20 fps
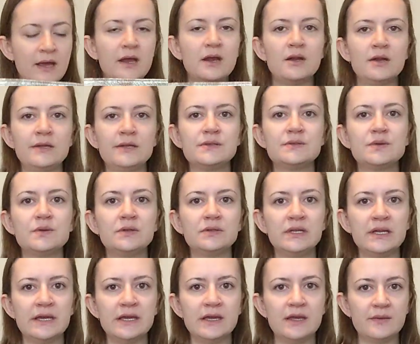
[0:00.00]
I already sold
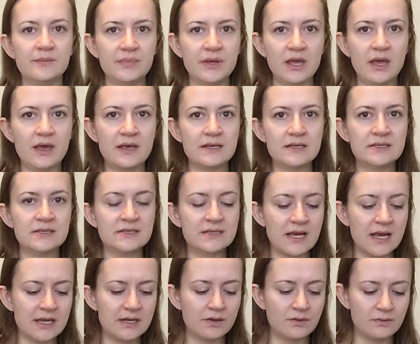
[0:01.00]
it because
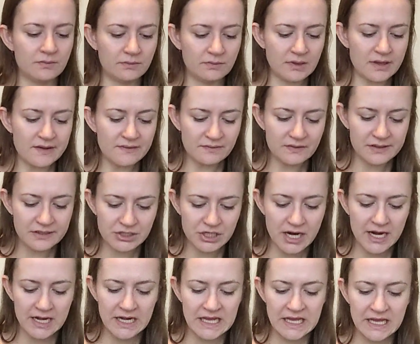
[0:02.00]
I don't love the
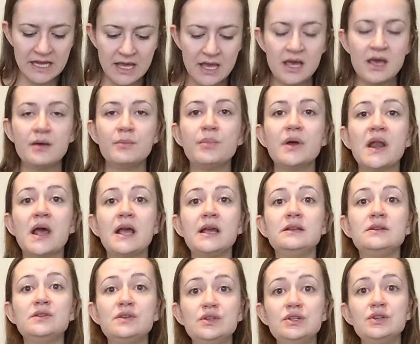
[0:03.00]
shiny, but I
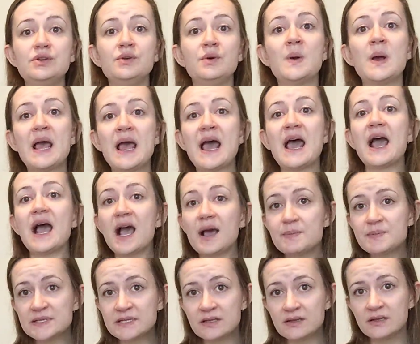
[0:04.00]
do
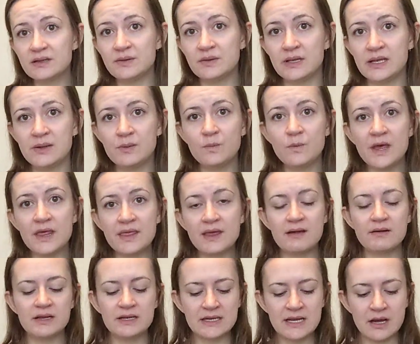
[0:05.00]
absolutely,
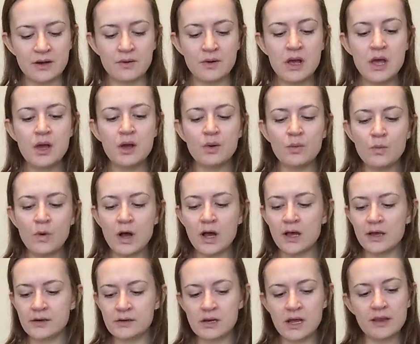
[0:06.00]
without a doubt,
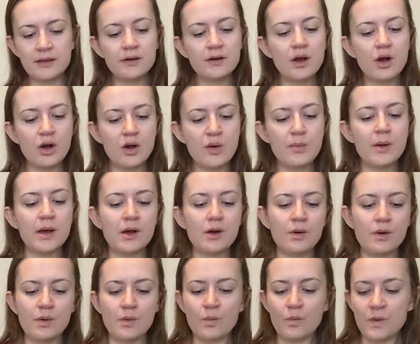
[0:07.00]
want another
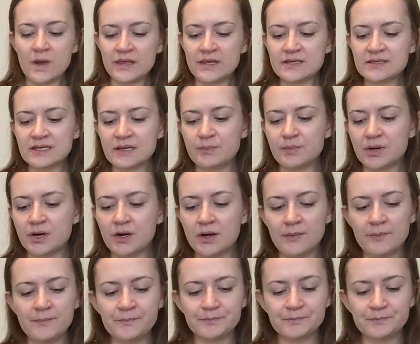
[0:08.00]
Hobo with a zipper.